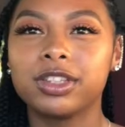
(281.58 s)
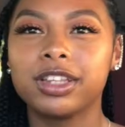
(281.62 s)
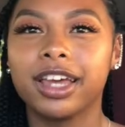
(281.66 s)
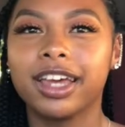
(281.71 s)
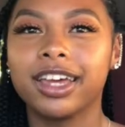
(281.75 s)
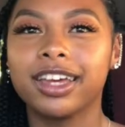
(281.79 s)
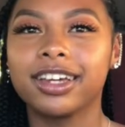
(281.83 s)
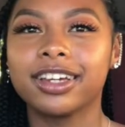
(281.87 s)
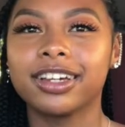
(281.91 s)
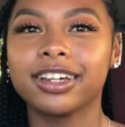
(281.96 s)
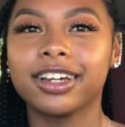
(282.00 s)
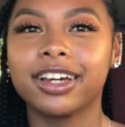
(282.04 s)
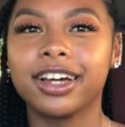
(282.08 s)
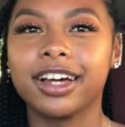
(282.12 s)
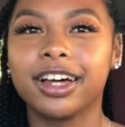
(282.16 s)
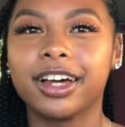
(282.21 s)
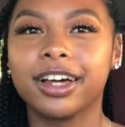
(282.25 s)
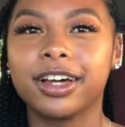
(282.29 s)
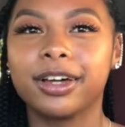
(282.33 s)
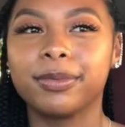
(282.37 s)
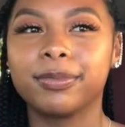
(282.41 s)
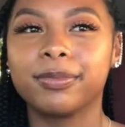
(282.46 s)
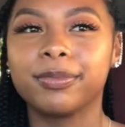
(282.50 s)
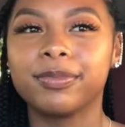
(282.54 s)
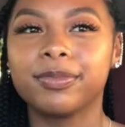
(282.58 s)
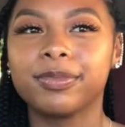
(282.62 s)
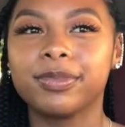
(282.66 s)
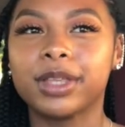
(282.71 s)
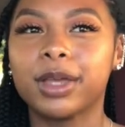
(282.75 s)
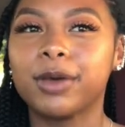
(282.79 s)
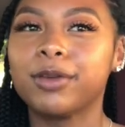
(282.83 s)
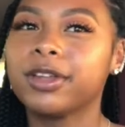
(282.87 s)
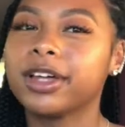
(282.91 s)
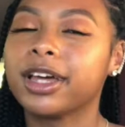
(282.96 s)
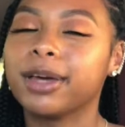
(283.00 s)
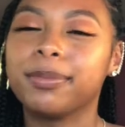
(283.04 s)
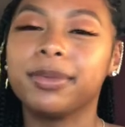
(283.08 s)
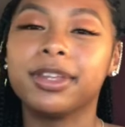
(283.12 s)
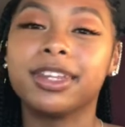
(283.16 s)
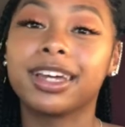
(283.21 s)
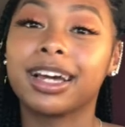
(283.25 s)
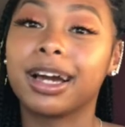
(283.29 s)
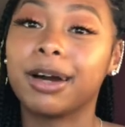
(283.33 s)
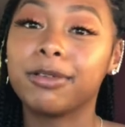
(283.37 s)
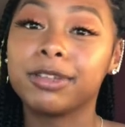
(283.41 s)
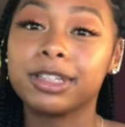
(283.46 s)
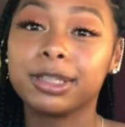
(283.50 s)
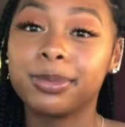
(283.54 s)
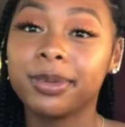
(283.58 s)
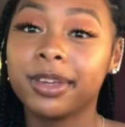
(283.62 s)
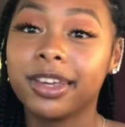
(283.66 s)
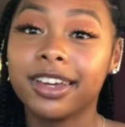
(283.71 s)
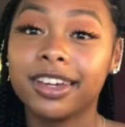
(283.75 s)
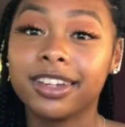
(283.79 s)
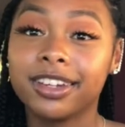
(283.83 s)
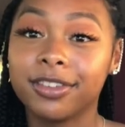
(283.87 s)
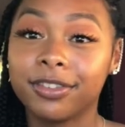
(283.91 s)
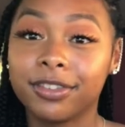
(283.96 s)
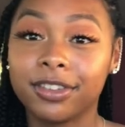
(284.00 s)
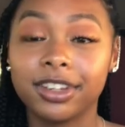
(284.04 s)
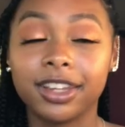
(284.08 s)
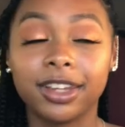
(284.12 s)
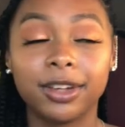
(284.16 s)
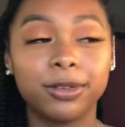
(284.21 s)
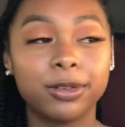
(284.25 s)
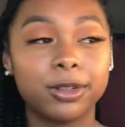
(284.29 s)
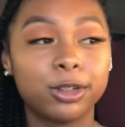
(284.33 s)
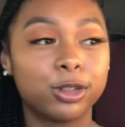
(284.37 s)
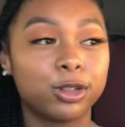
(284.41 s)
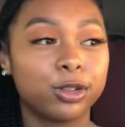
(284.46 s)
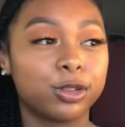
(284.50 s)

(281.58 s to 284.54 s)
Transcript: like they would look at me like I was speaking a different language.